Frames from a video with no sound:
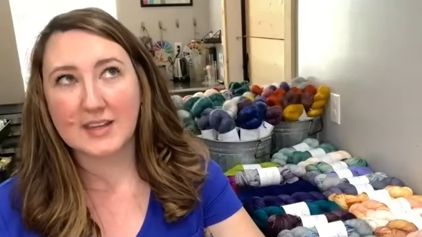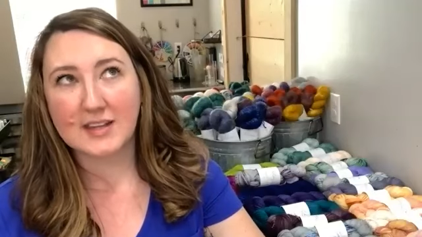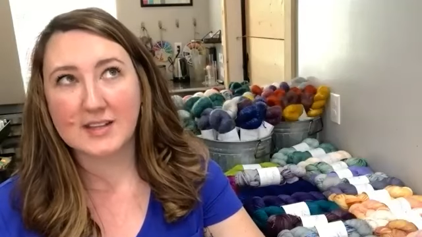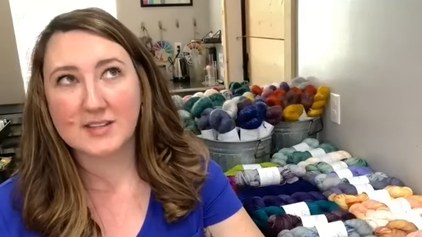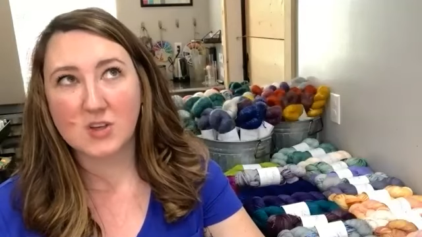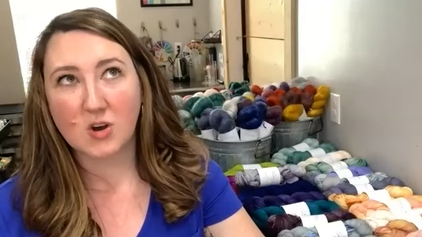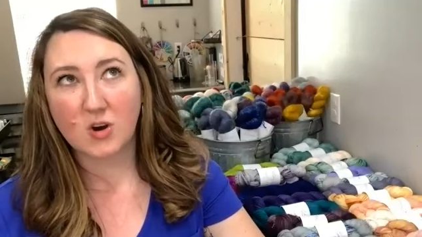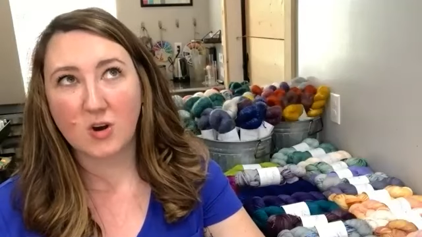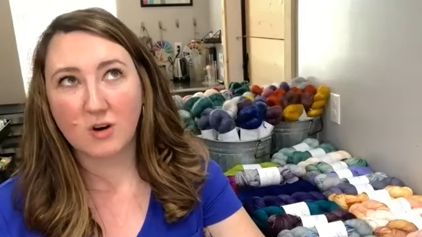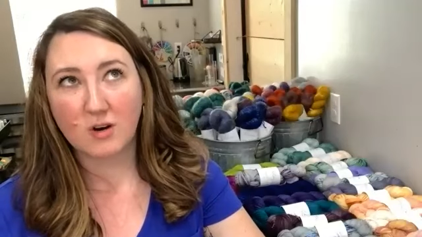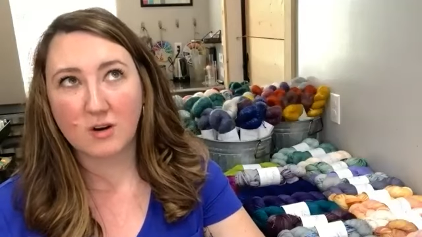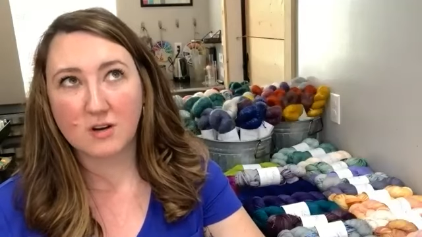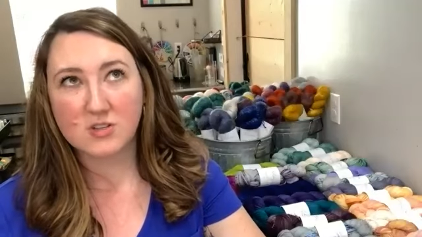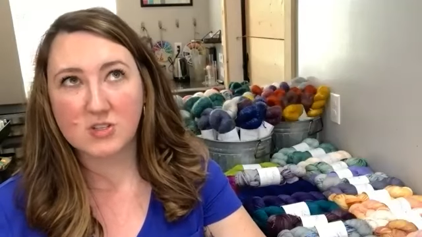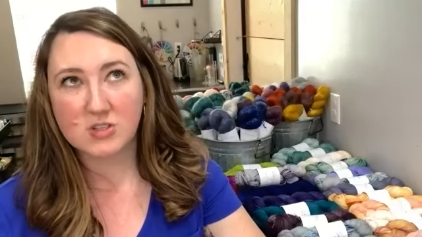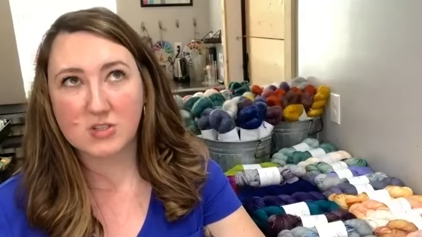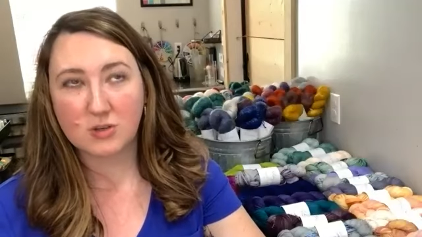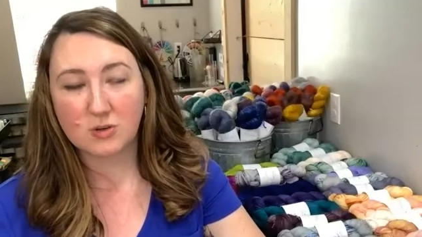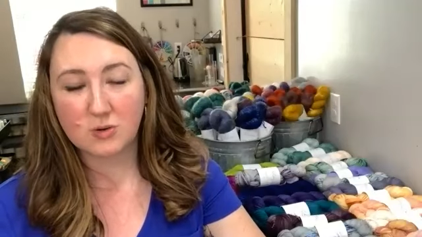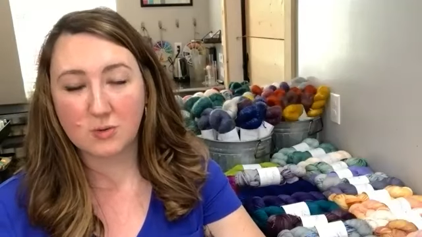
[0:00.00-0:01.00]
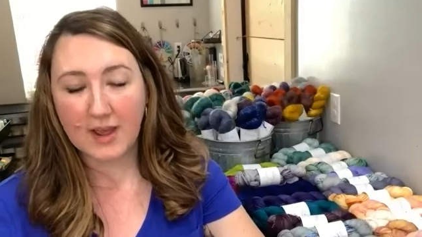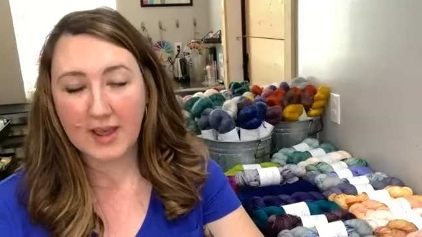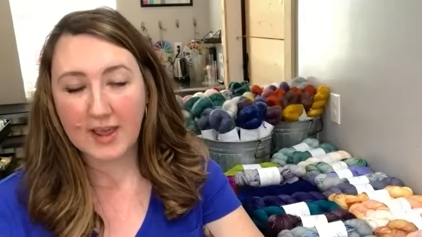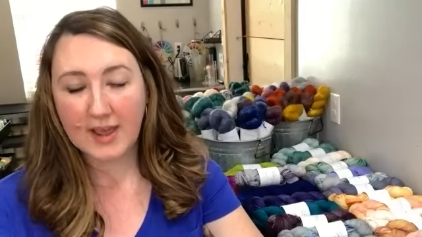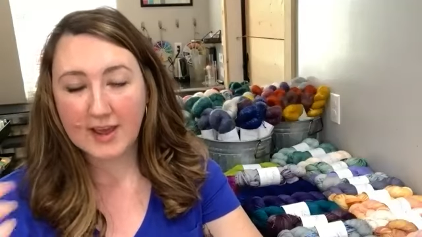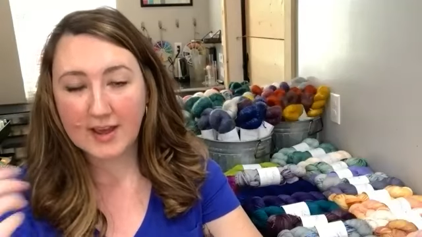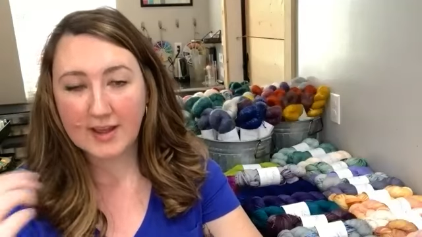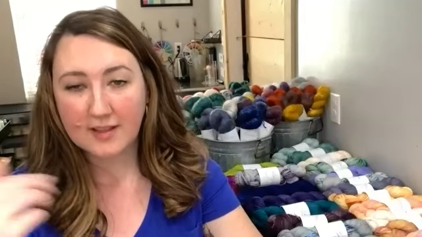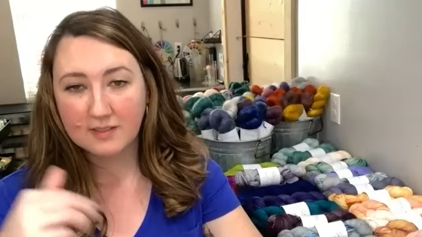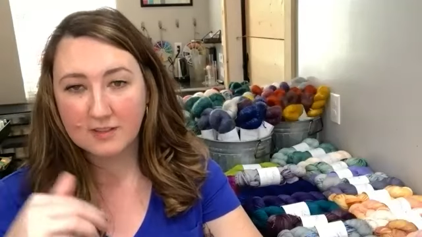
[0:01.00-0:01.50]
it's hard to
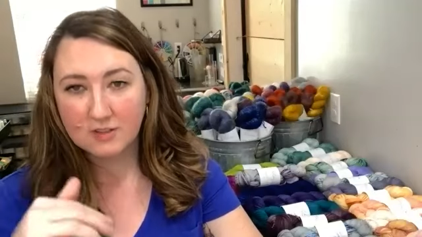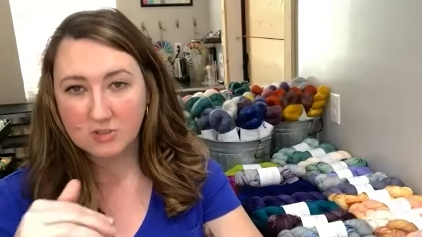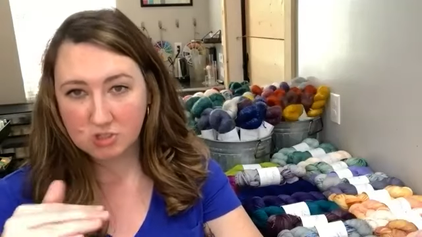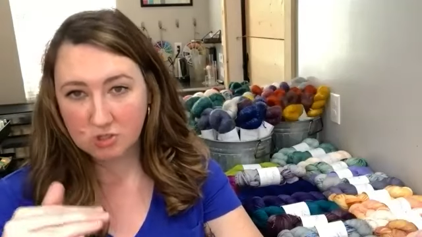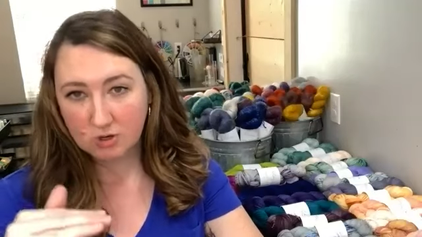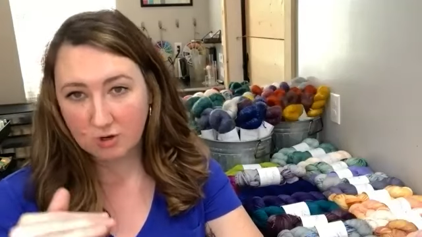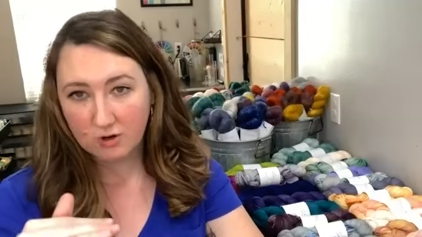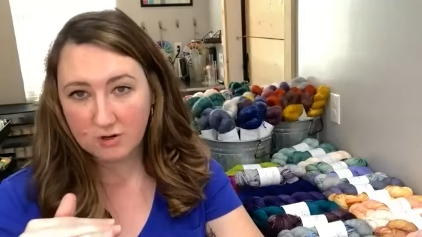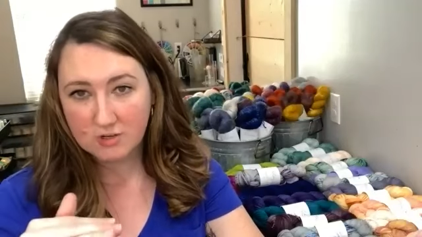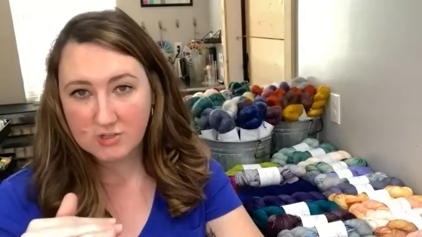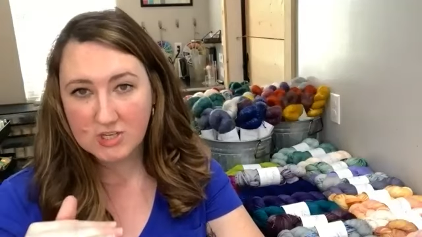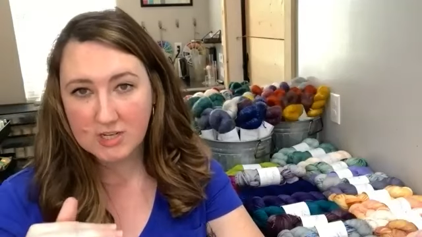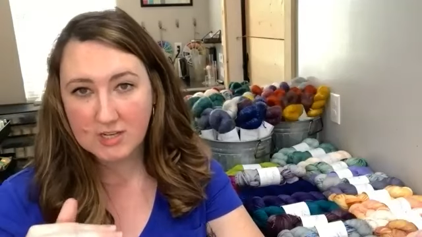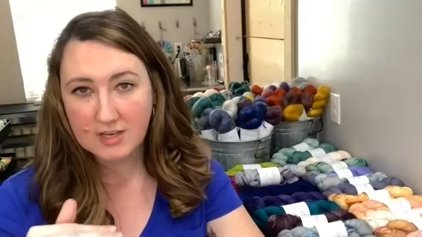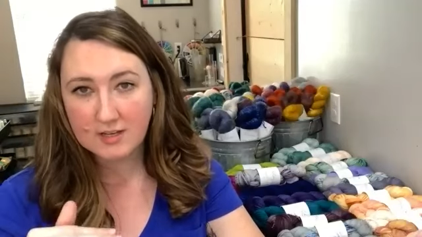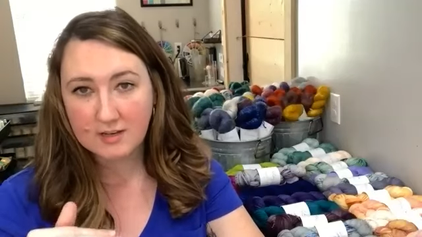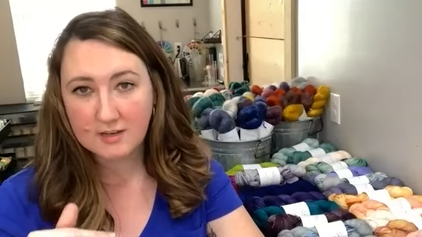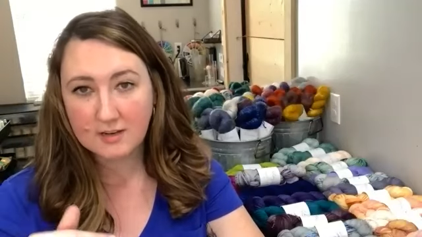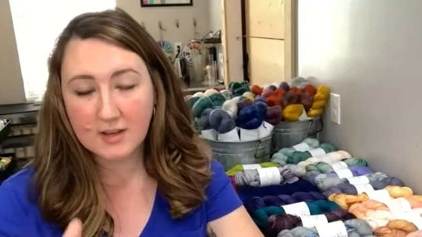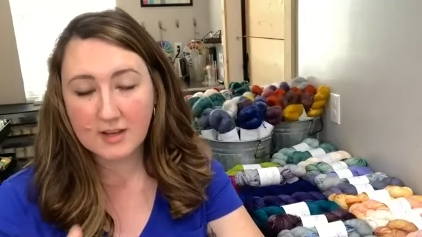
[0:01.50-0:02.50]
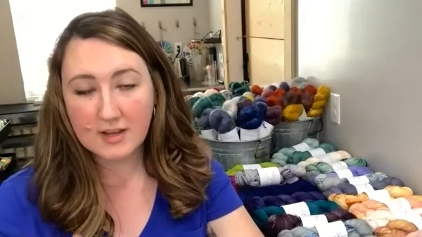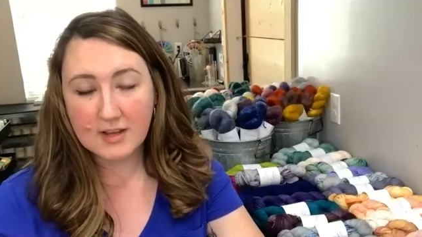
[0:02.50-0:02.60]
add the charge in.